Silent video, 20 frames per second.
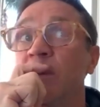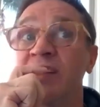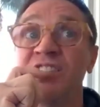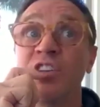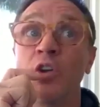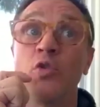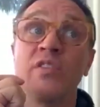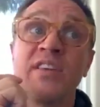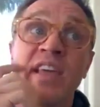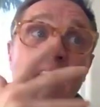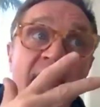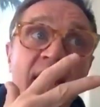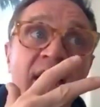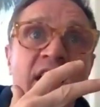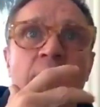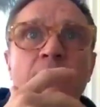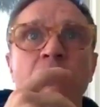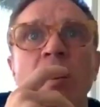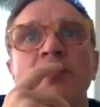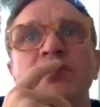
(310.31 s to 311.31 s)
Is it okay to
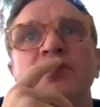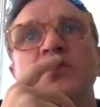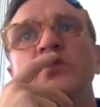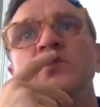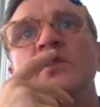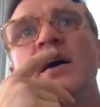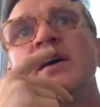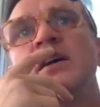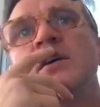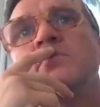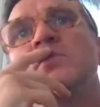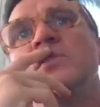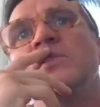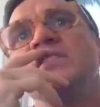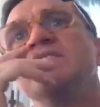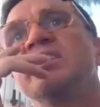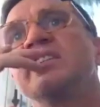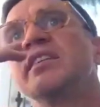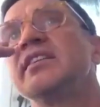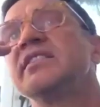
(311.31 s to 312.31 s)
come off too likable? I
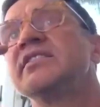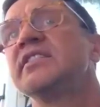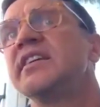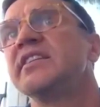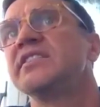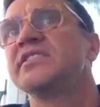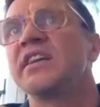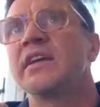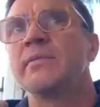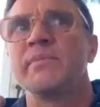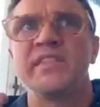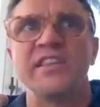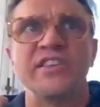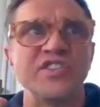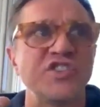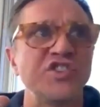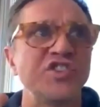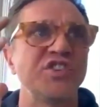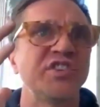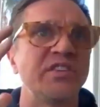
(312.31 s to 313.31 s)
mean,
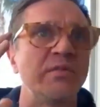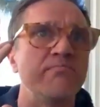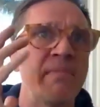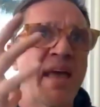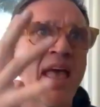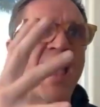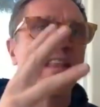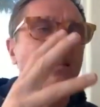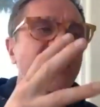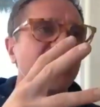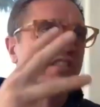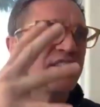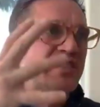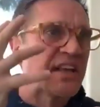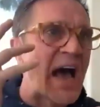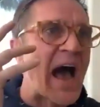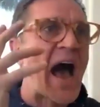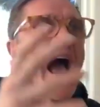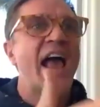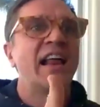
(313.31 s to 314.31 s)
this is just a man. This is a
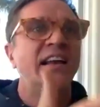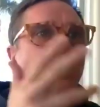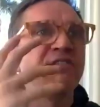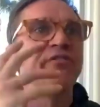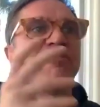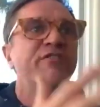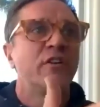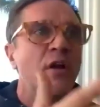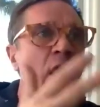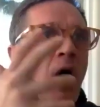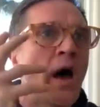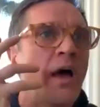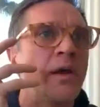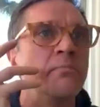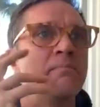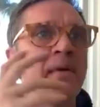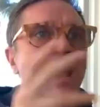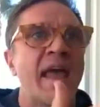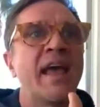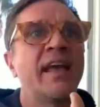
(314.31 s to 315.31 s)
highly flawed
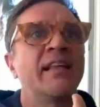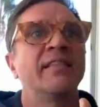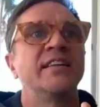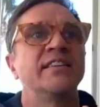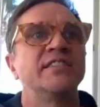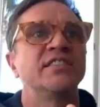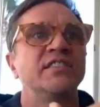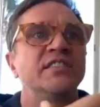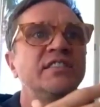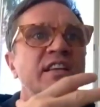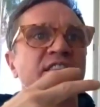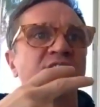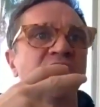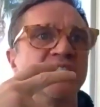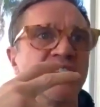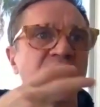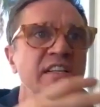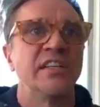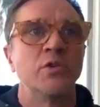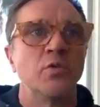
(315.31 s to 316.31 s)
man that's
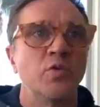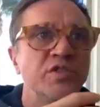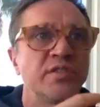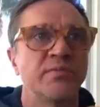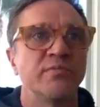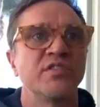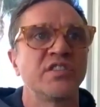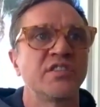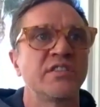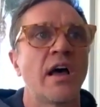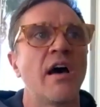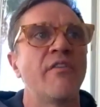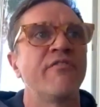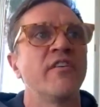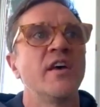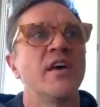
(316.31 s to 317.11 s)
dealing with some stuff.